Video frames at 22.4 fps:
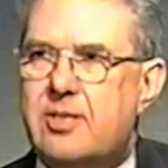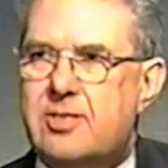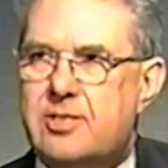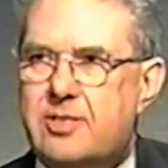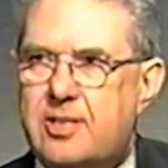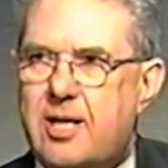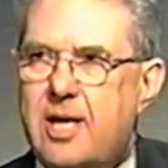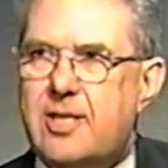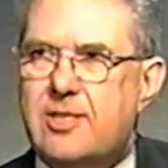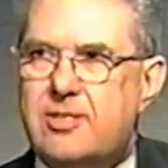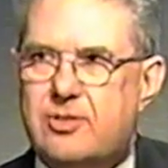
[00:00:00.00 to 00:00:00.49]

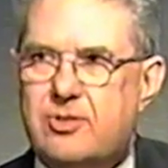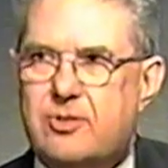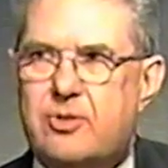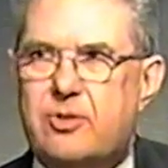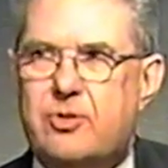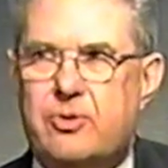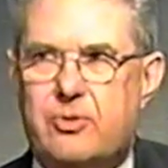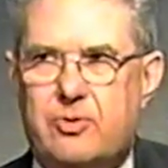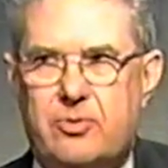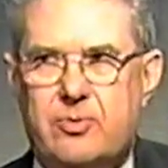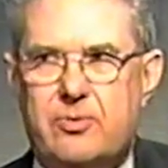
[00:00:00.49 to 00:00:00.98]
States mm -hmm. do
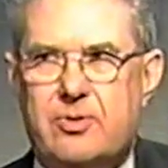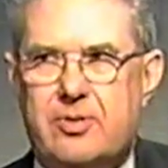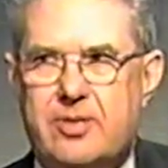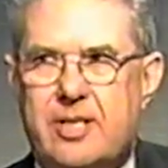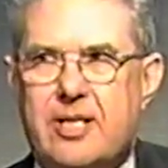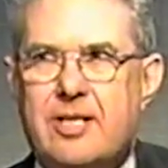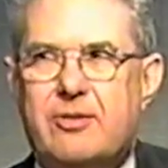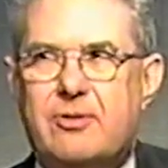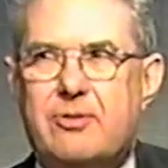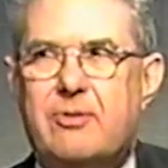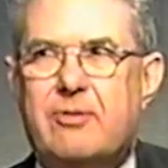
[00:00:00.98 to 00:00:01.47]

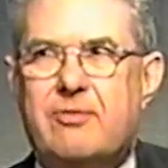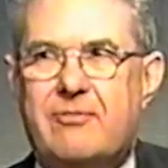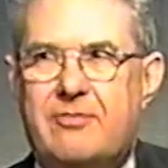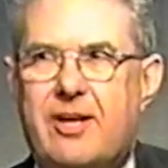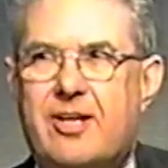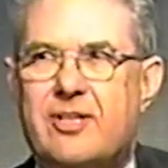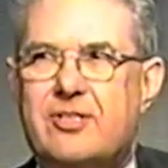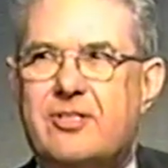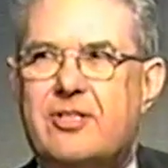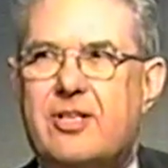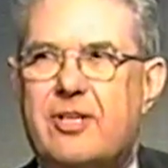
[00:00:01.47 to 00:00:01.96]
need to
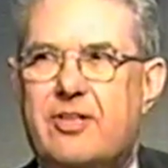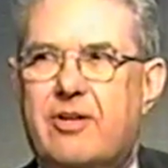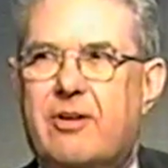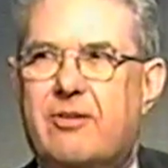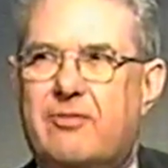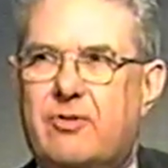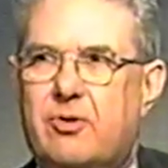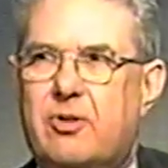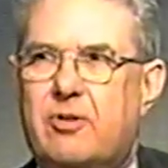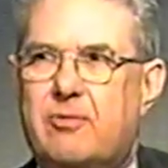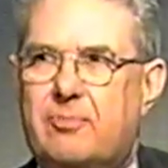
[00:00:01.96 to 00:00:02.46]
invest in their
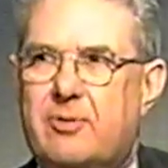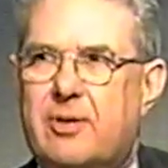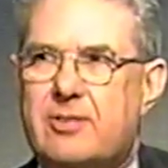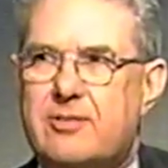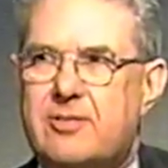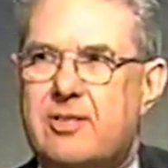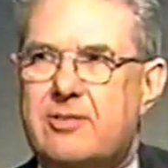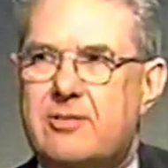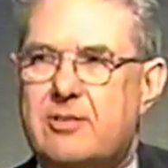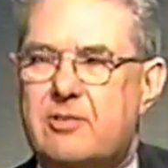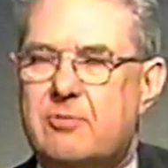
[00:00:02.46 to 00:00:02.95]
voting
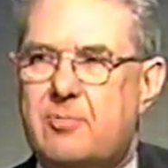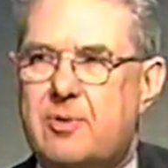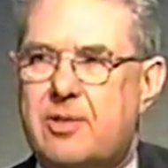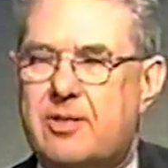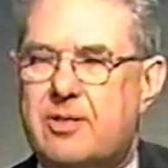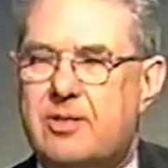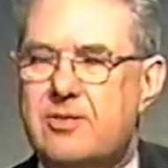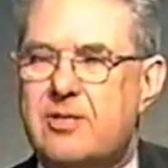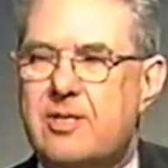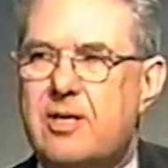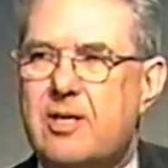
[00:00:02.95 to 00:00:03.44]
processes mm -hmm. because